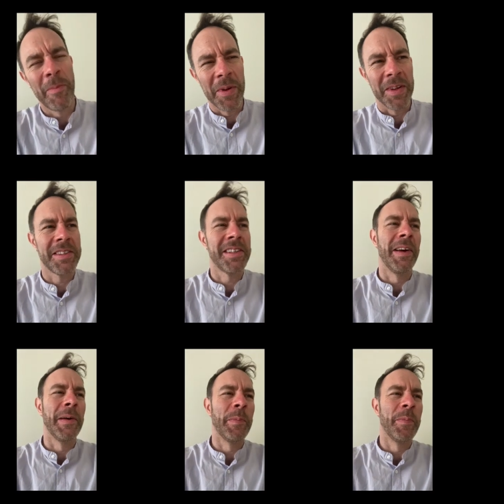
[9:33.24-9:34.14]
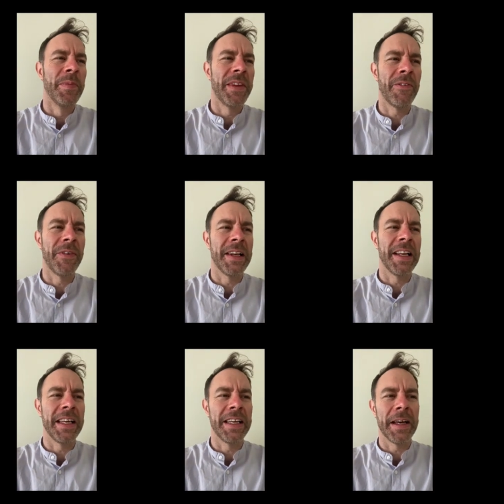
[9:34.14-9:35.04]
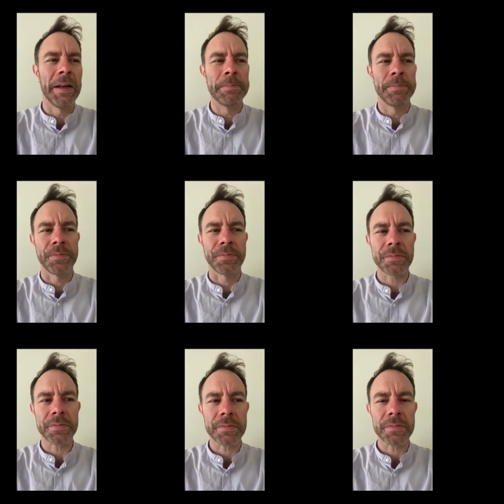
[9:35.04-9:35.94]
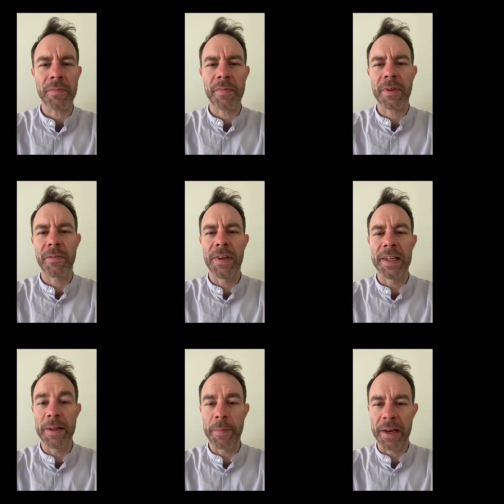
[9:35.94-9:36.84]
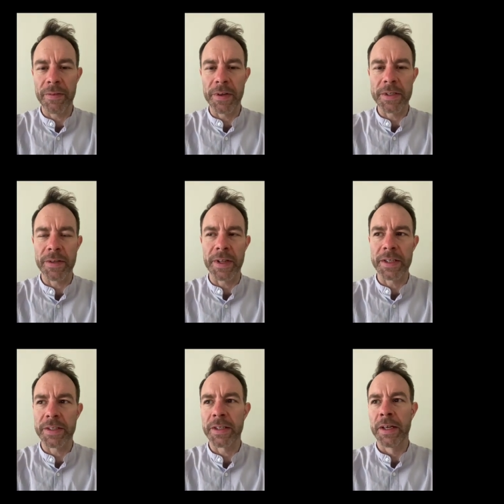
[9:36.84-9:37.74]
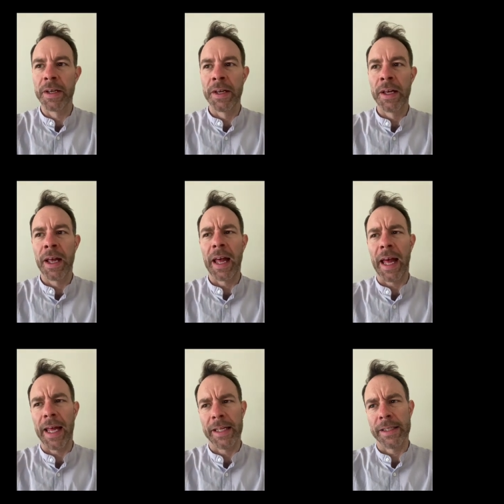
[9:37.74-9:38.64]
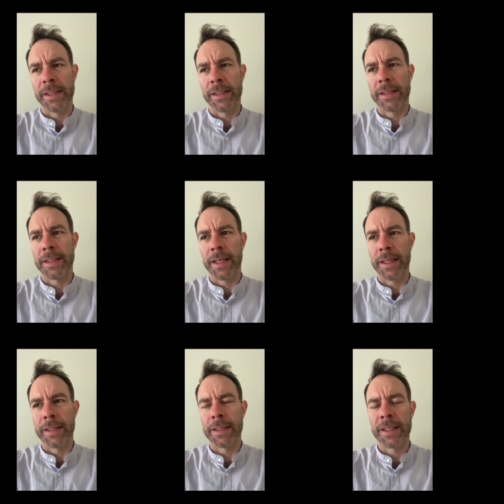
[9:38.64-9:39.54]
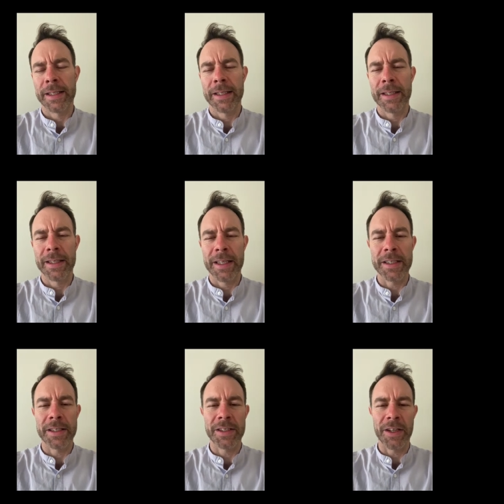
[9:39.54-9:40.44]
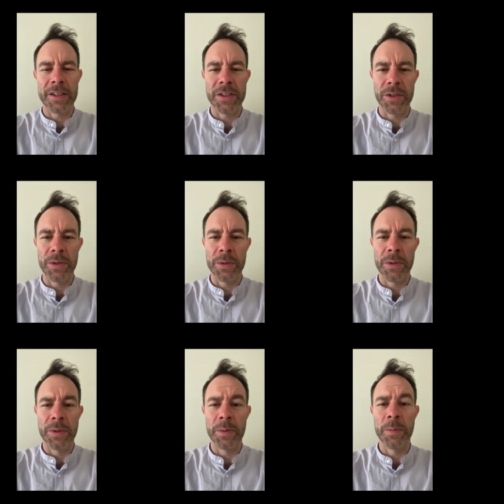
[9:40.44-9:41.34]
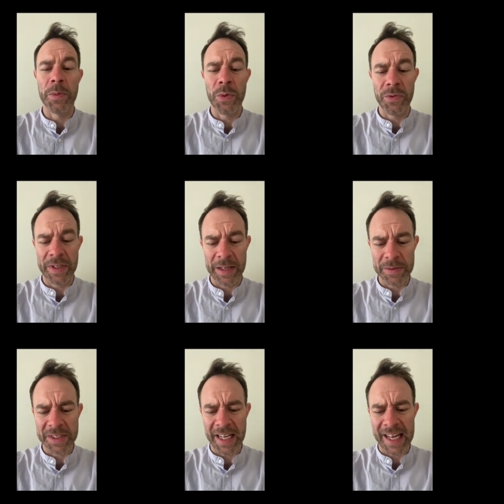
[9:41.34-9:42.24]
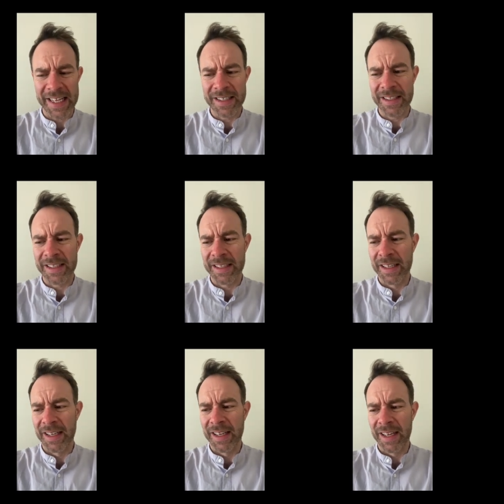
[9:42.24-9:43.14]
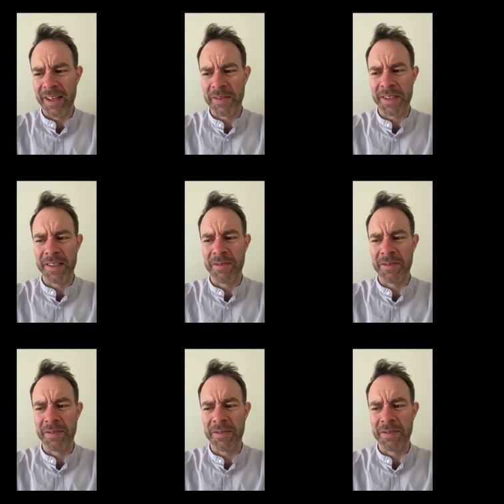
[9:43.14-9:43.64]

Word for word: but um, definitely um, feeling the benefits of this. And uh, things are starting to move downstairs. I was